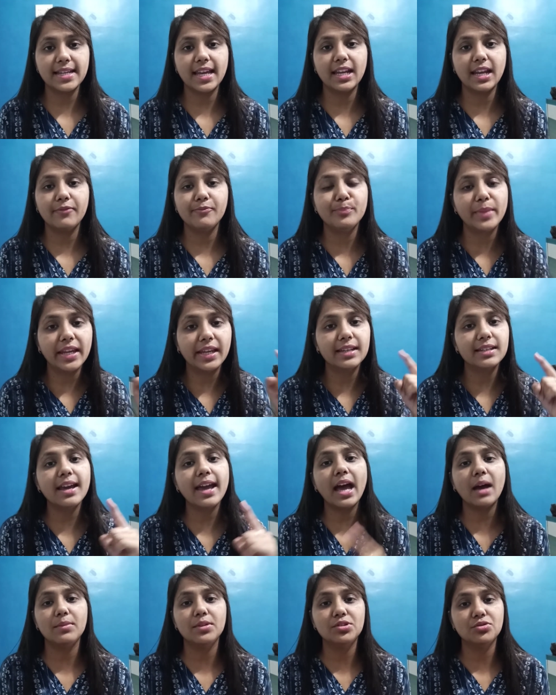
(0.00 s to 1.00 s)
and make it a
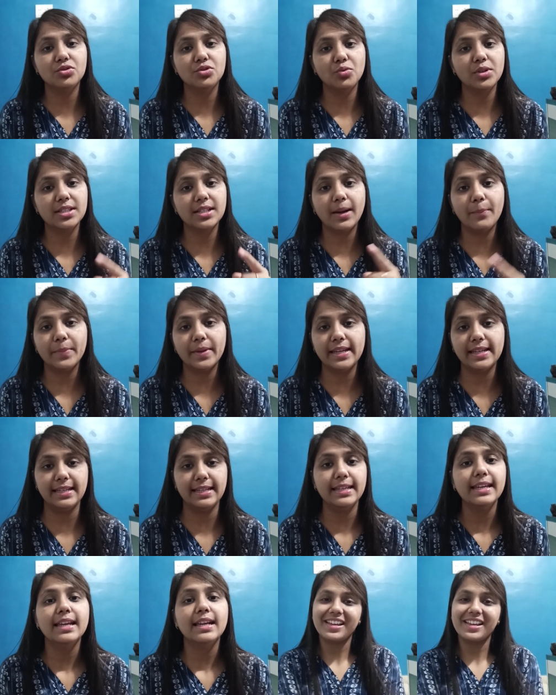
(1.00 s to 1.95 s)
habit to do it completely.